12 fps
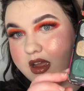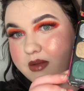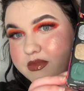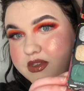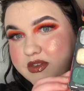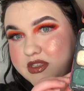
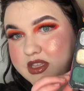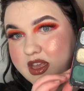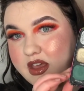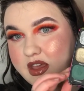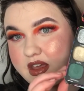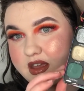So it's
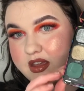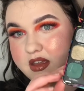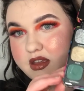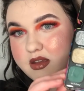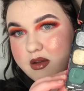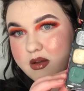the
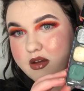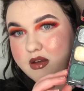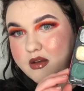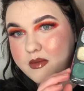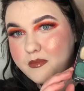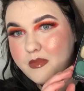
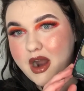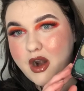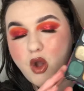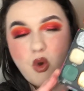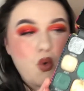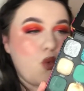
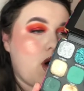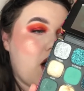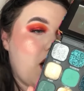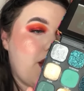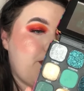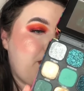
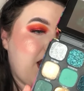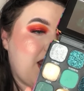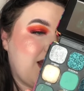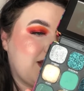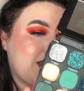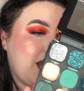marijuana
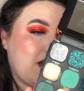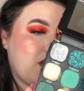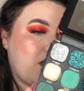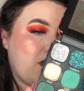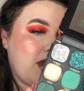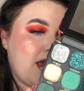palette, as I
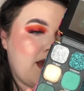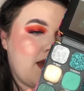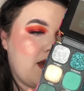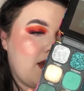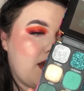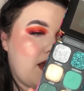call
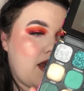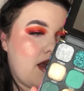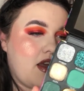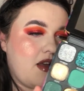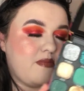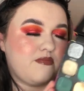it.
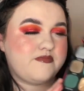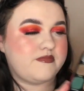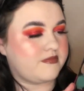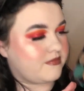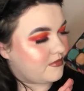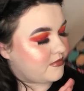
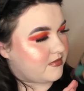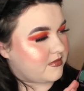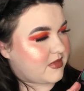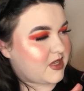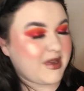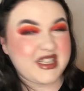
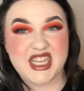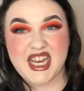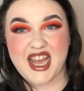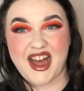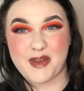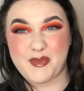It's basically
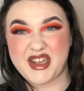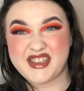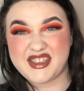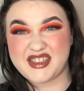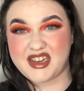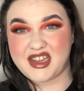cannabis,
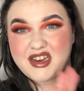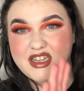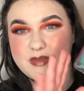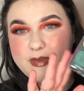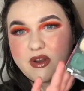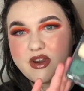isn't it,
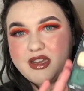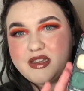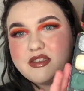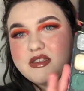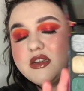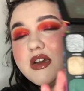let's be
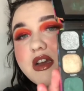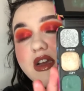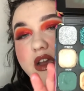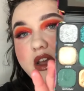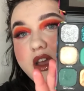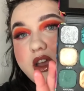honest.
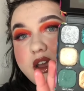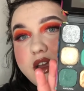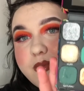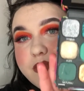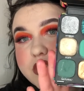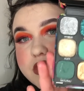
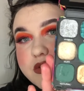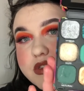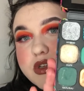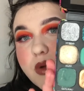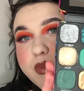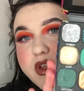So it's
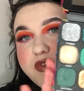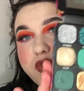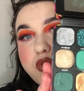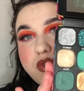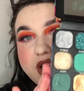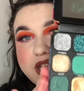got beautiful
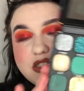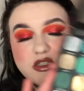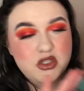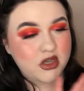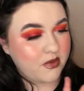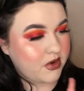greens.
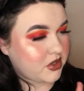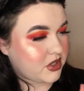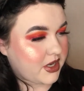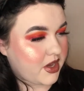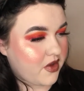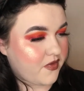Don't
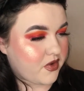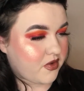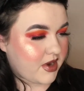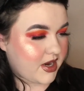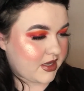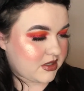usually go for
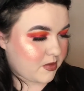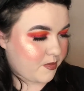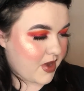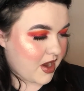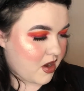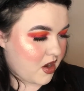greens,
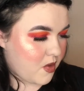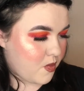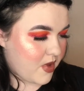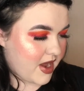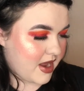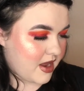but I can't
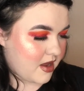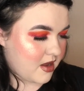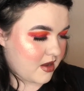wait